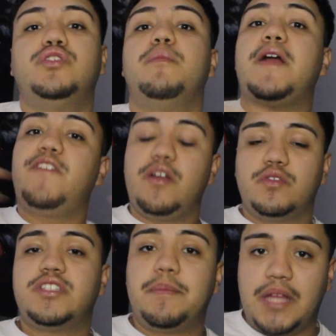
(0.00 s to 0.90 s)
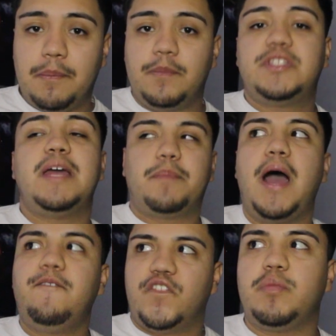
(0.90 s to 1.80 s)
So my friend stepped
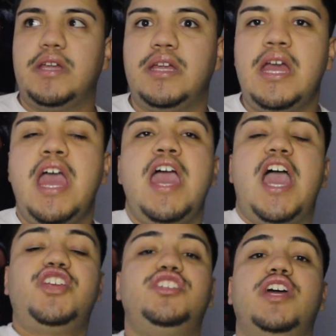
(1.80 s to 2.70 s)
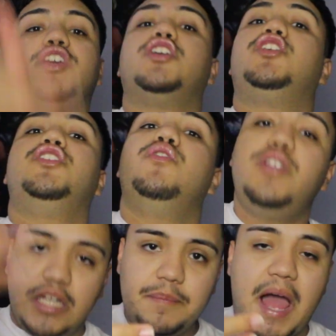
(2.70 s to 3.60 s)
up for me. And she's like, you
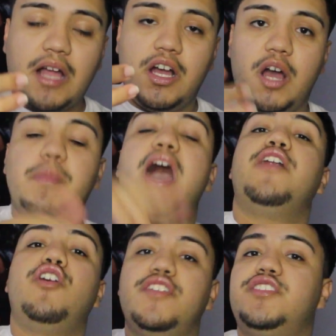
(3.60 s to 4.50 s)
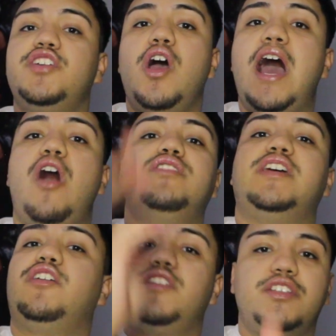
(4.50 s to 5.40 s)
need to back up. I know this is your house. I
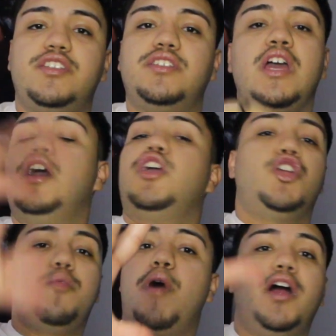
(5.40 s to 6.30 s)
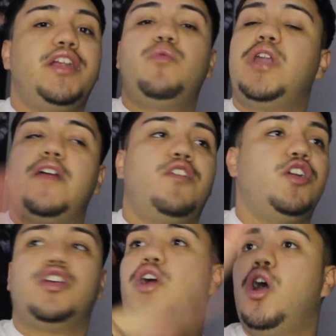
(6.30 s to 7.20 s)
know this is your party or
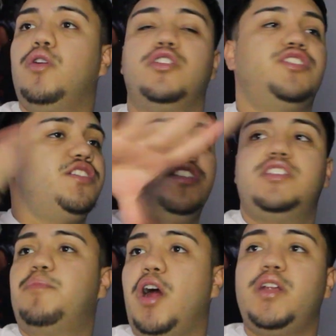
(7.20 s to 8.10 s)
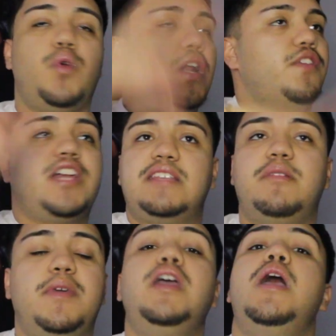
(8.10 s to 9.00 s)
whatever. Your sister's party, whatever the case may
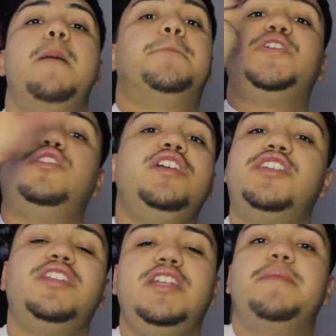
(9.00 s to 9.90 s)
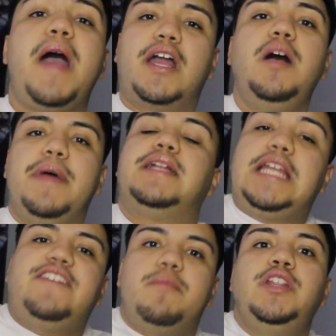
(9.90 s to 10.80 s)
be. But you just need to back up. Like,
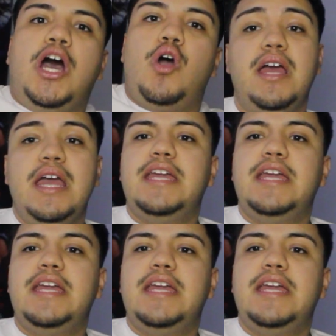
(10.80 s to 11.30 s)
leave him alone.